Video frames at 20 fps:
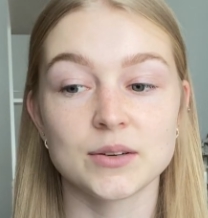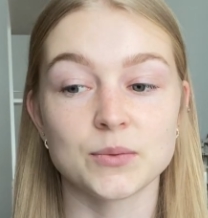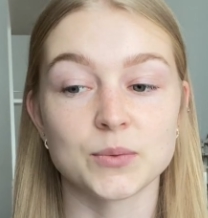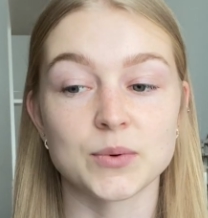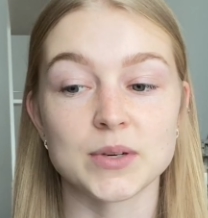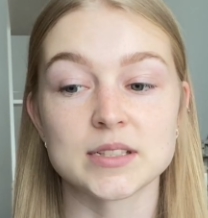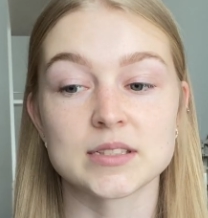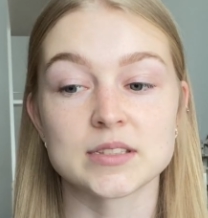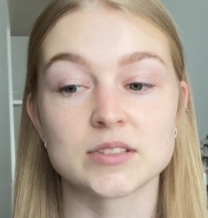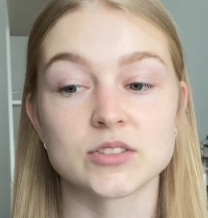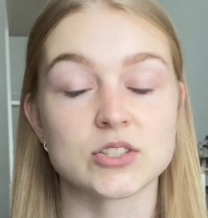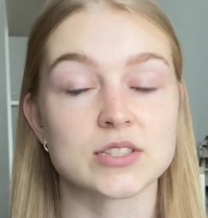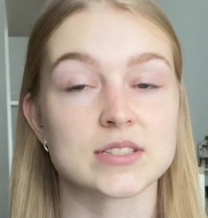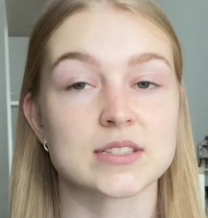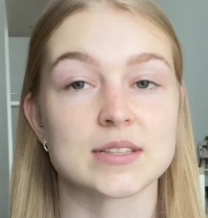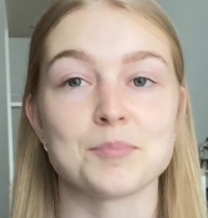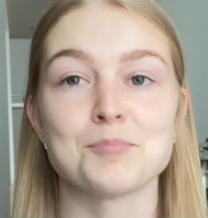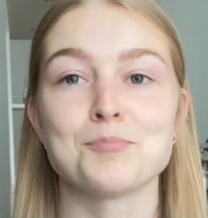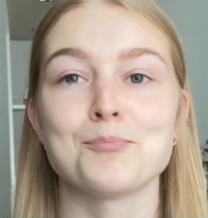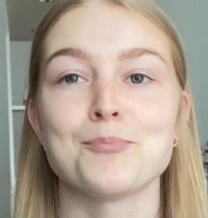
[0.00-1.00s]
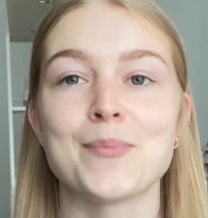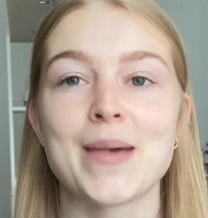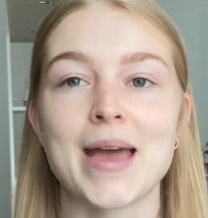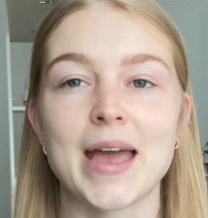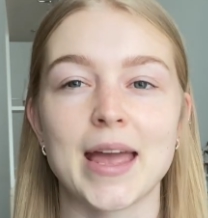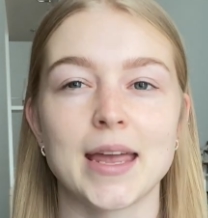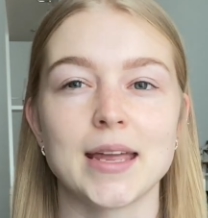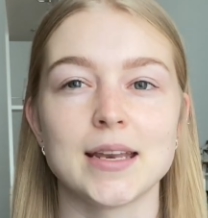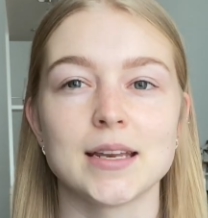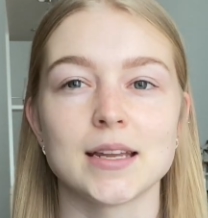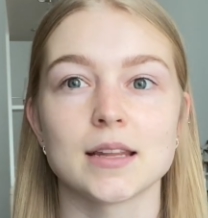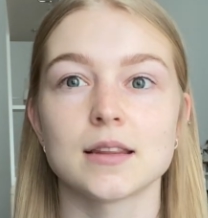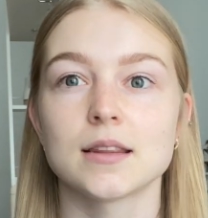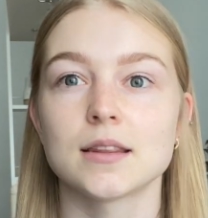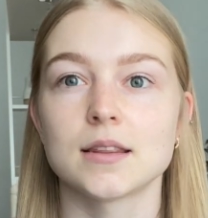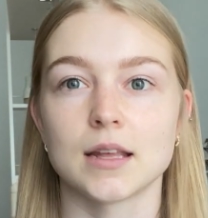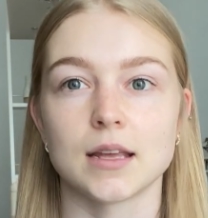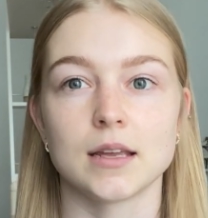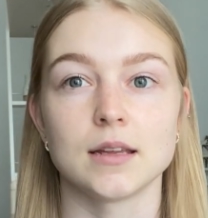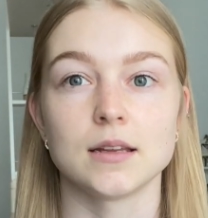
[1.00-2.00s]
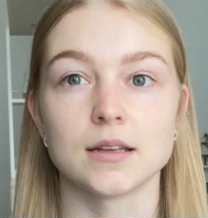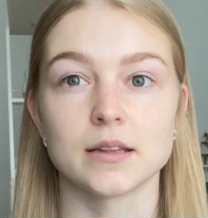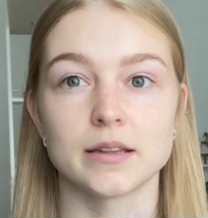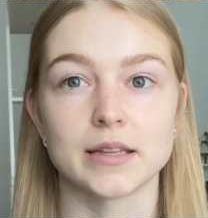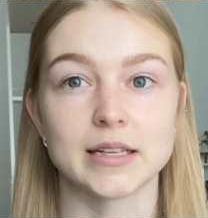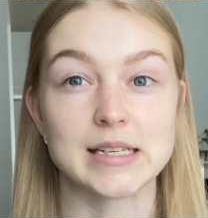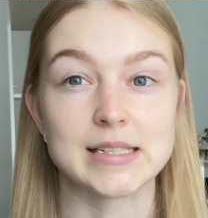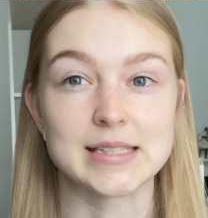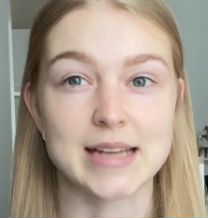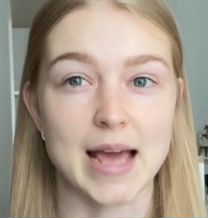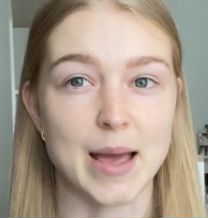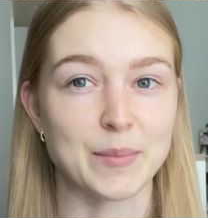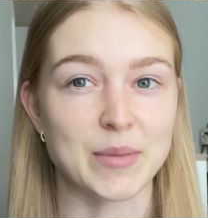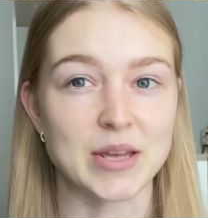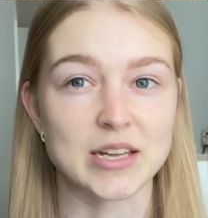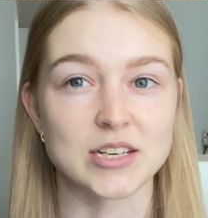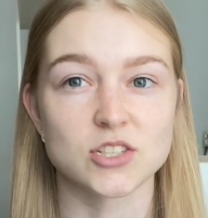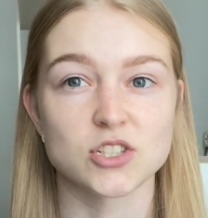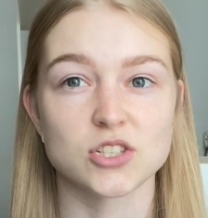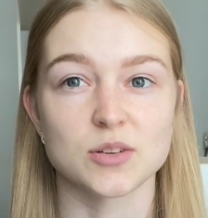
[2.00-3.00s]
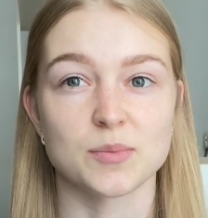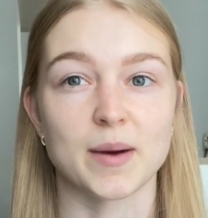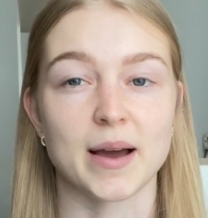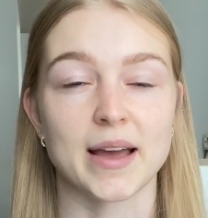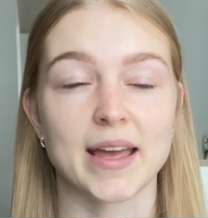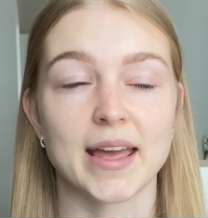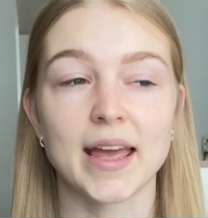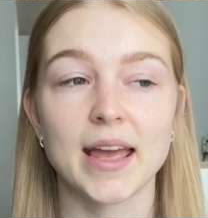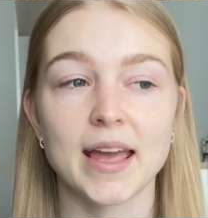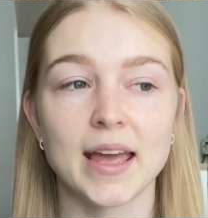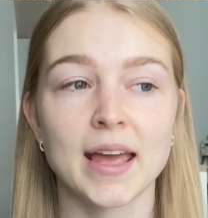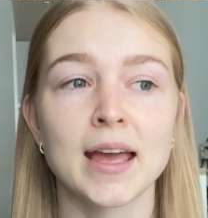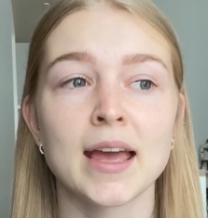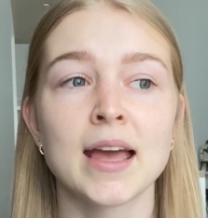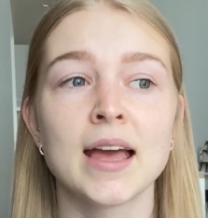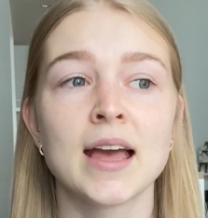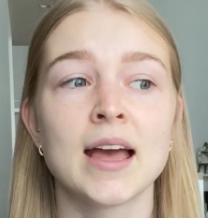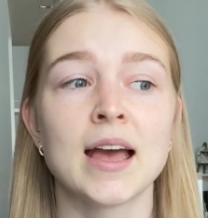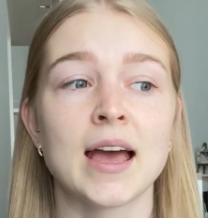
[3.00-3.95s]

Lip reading: was just the main thing that damaged my hair,